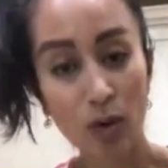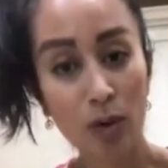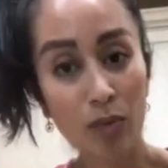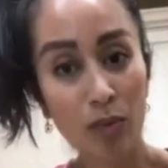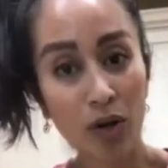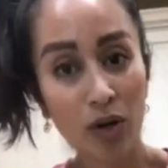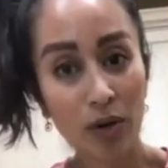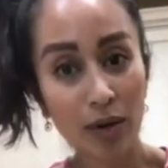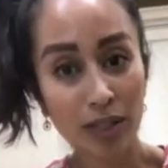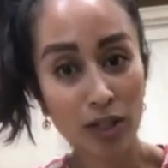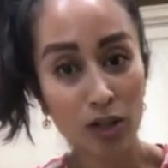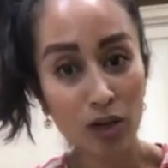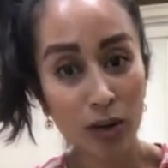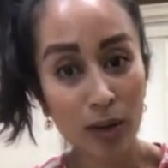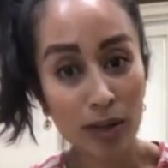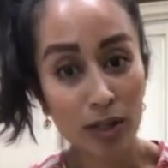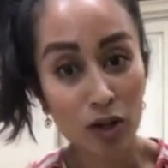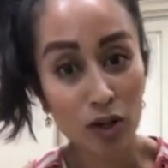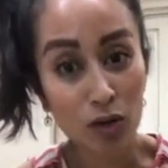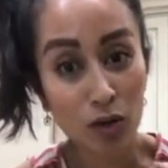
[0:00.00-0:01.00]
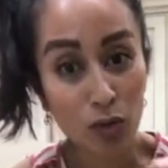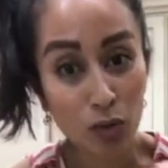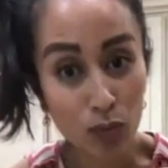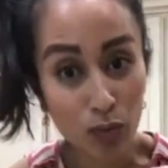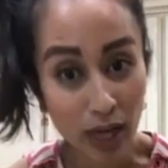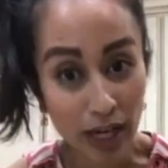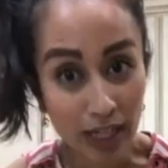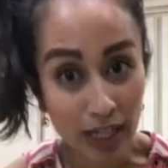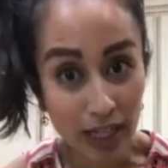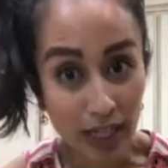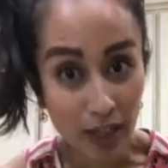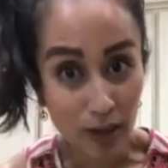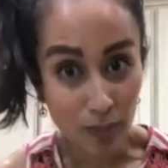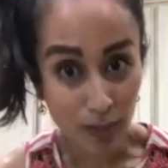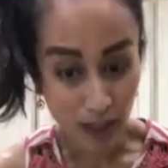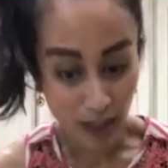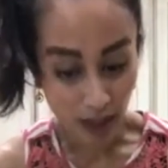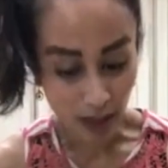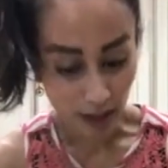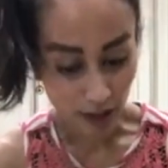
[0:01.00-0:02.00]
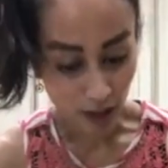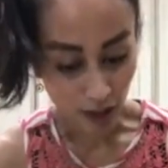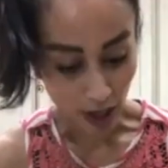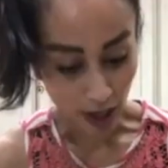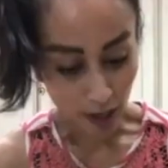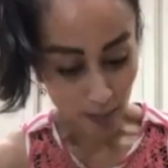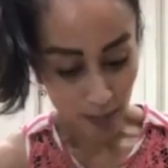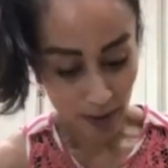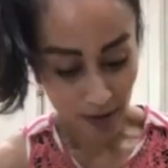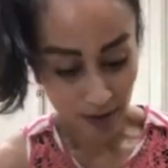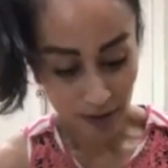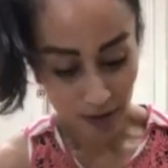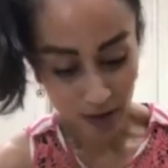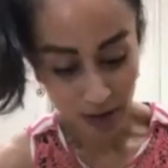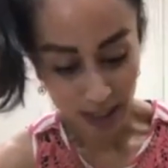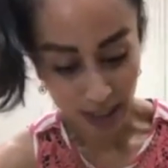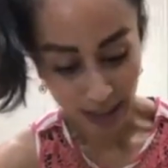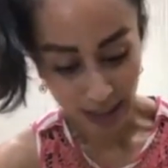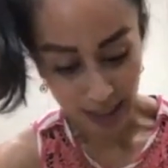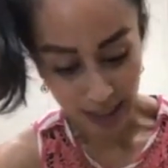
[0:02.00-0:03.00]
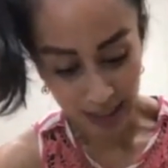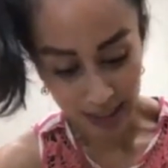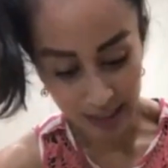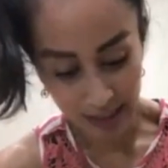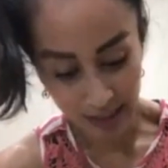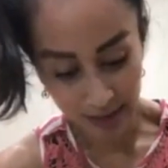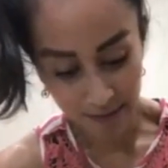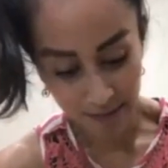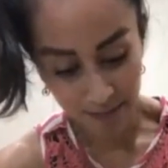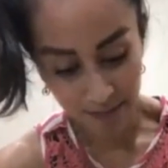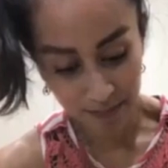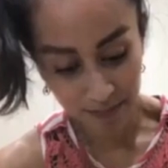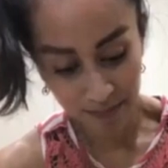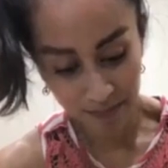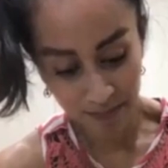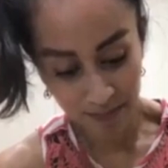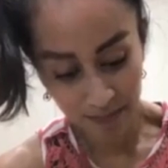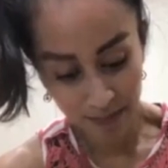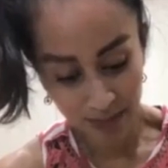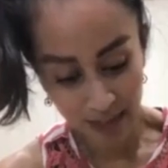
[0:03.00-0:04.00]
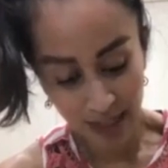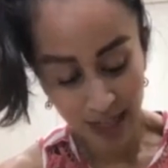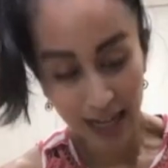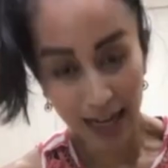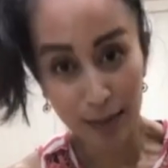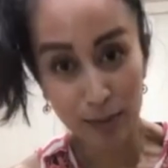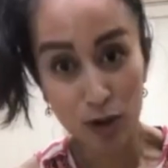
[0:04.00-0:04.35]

what we're going to do is just grate a little bit on top, just like this.